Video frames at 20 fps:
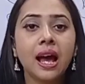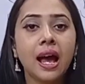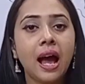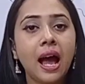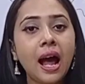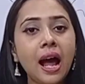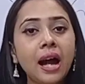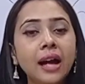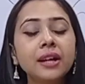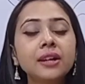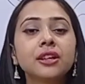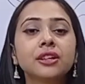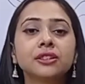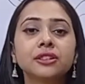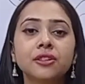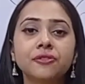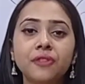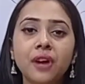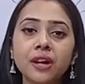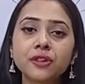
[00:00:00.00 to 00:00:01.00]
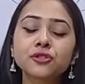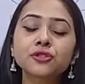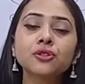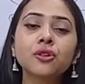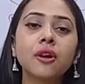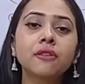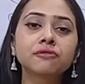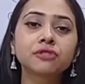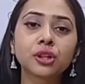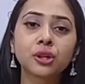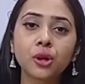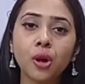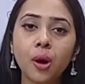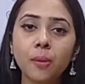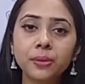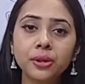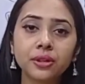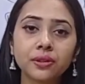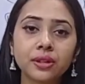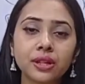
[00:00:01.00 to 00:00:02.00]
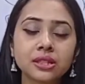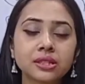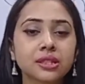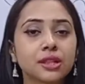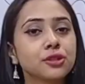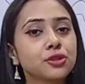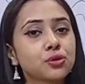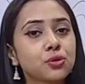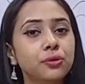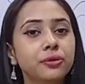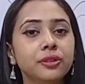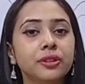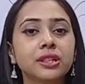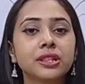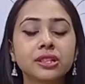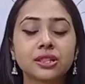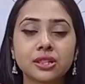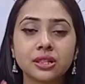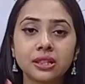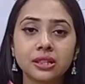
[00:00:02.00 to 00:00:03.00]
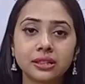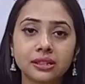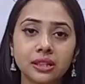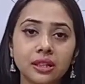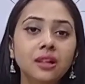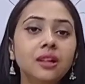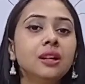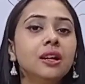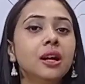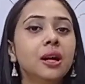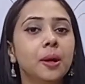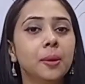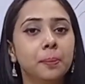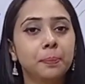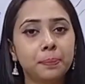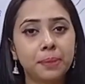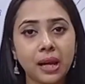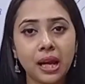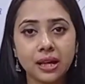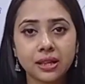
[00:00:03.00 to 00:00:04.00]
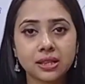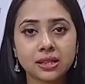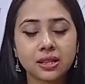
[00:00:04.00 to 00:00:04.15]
and the function of the glomerulus is to filter the blood.